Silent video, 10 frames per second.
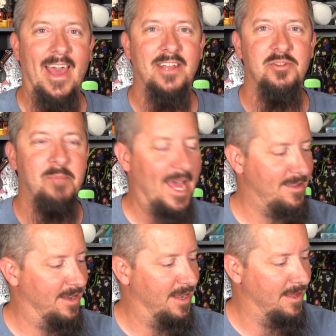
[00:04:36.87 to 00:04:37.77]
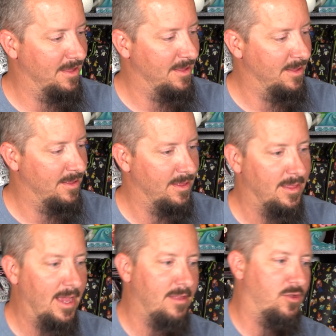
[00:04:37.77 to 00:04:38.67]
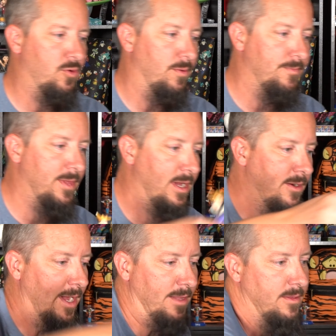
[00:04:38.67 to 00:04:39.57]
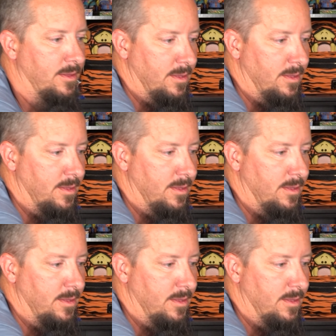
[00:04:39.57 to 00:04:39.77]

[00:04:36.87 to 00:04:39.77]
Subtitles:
action-packed today. That's cool. Alright.